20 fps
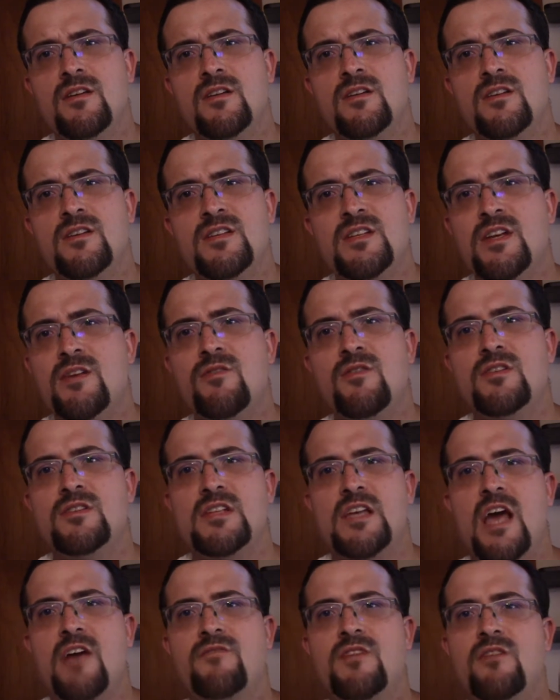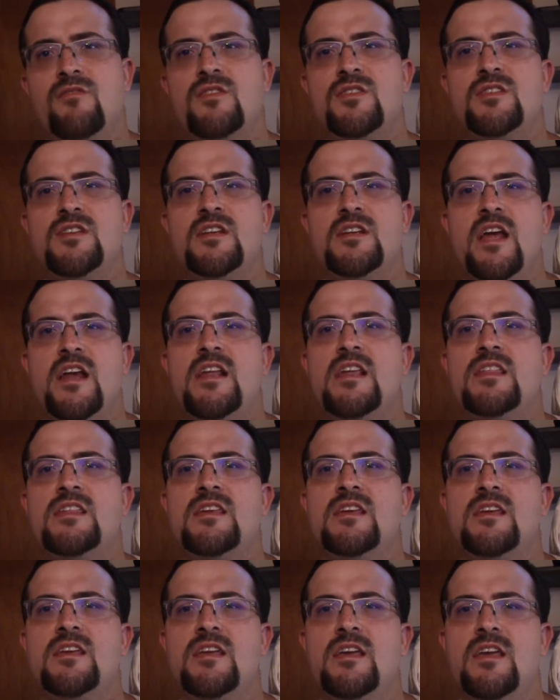Seriously, I've never seen
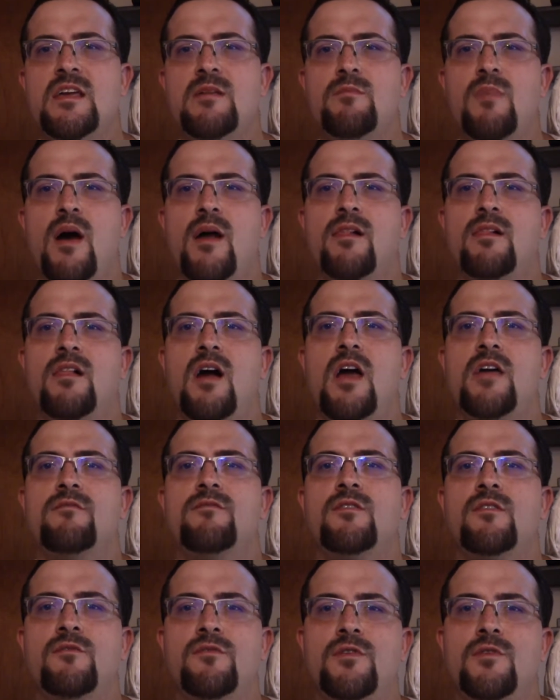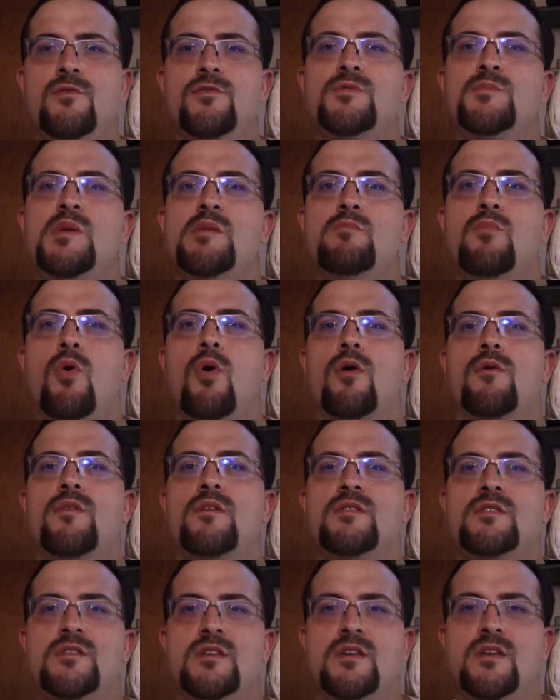anything in my life confuse me more
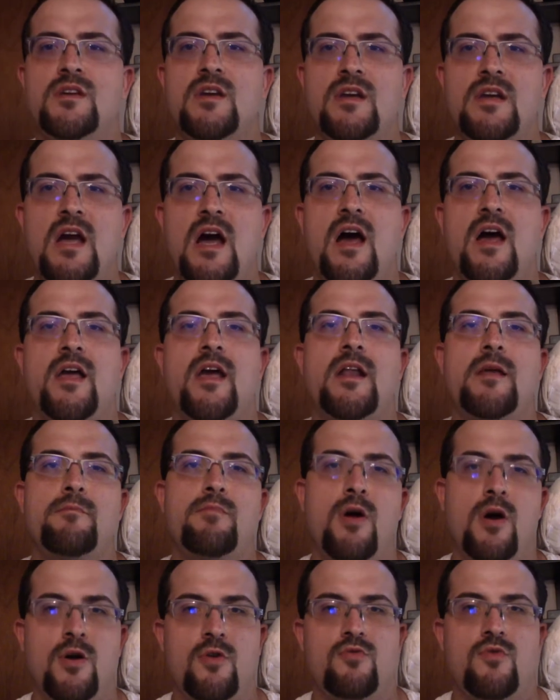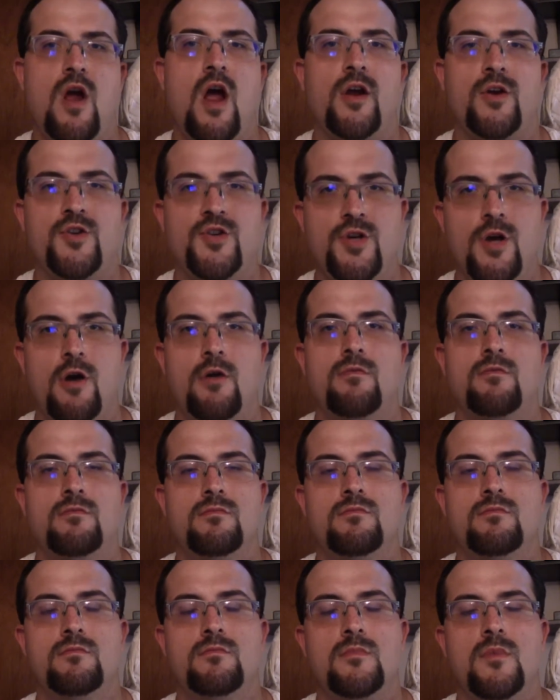than seeing a guy at a punk rock show.
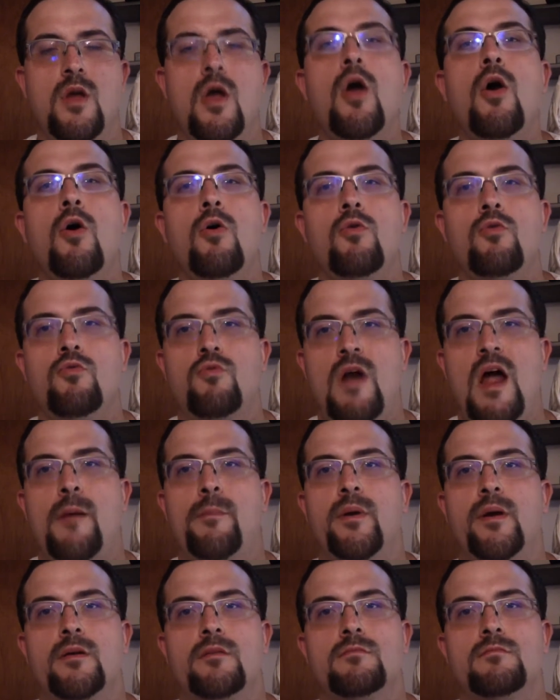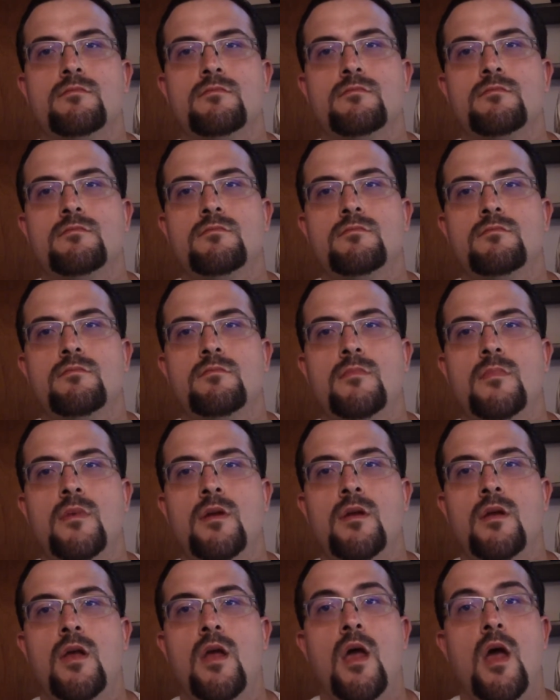Rapping.
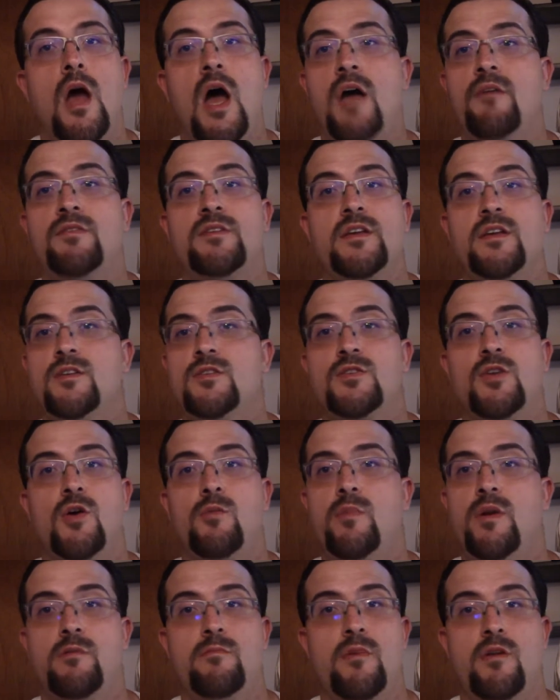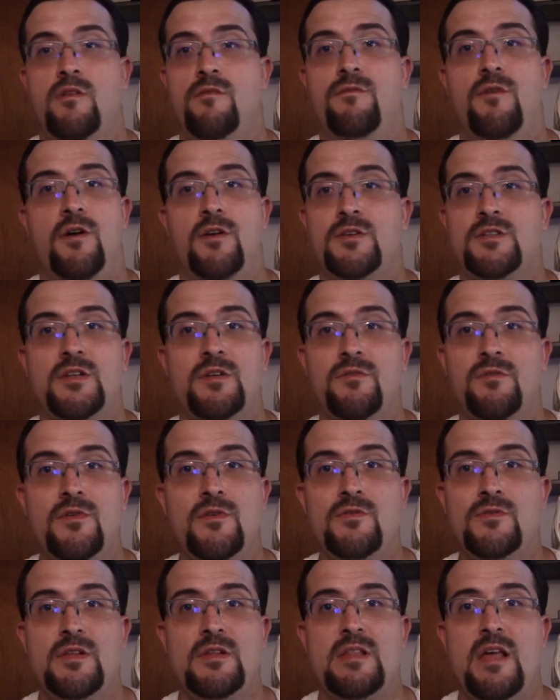I've seen so many motherfuckers
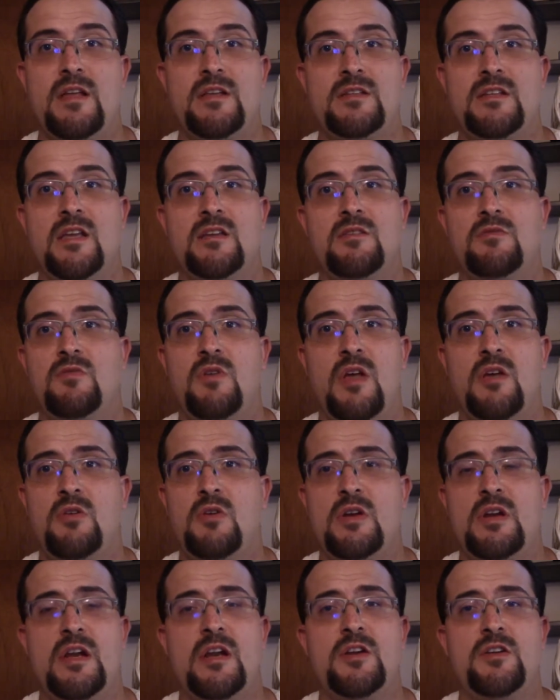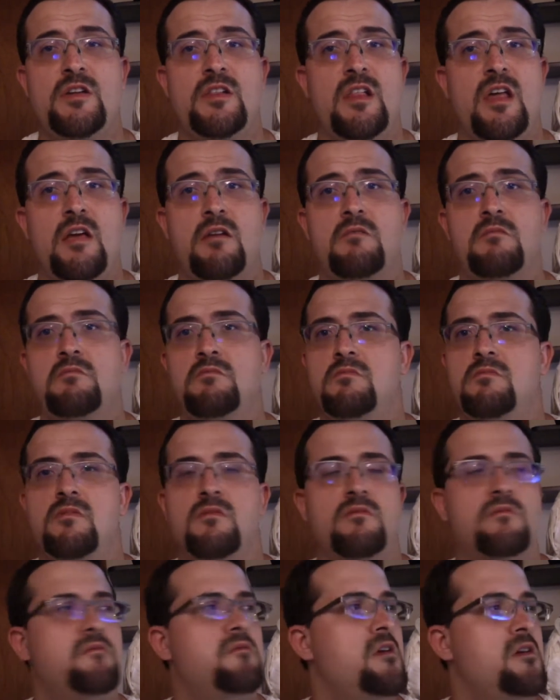confused in that state. They're like looking at each other like, the
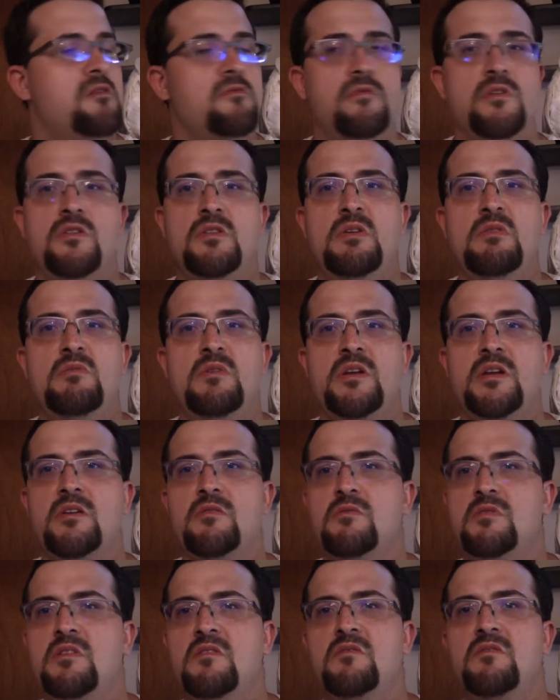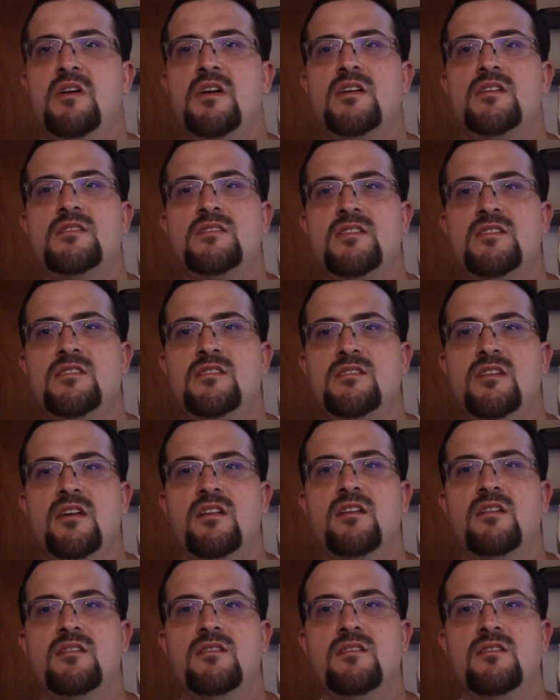fuck are we doing here? What the fuck is this shit?